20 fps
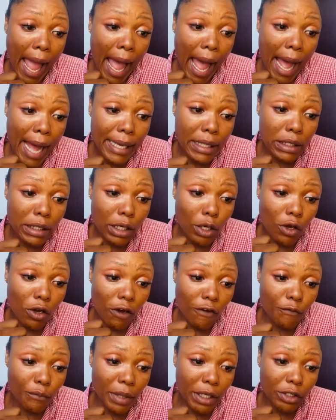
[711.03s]
and the
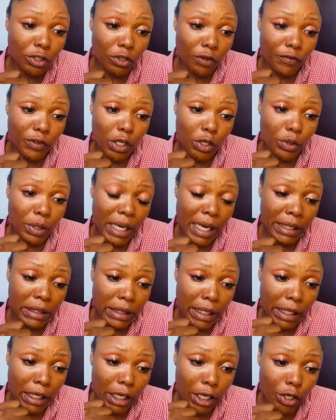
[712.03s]
government of the
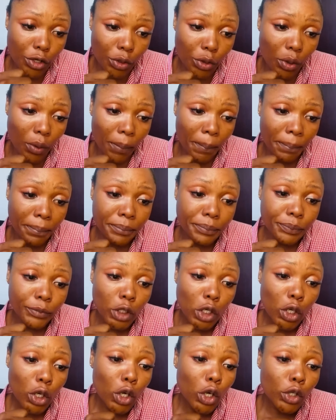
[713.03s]
United Kingdom
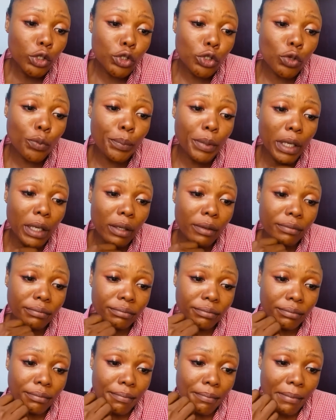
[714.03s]
to be
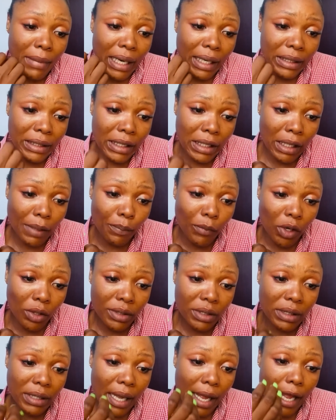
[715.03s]

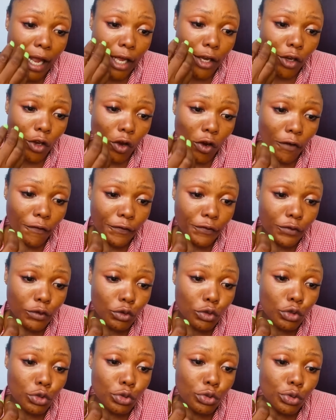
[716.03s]
magnanimous enough
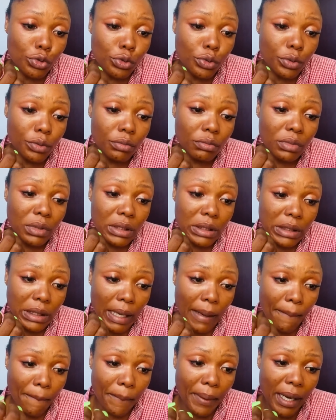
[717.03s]
to
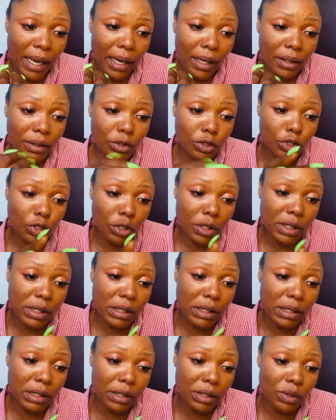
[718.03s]
temper
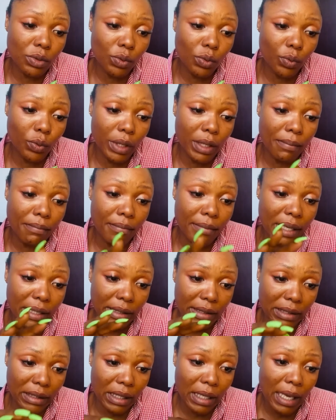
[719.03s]
justice with
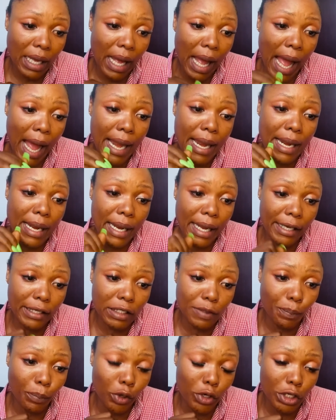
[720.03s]
mercy and
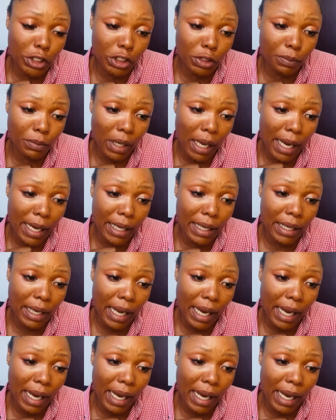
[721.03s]
let punishment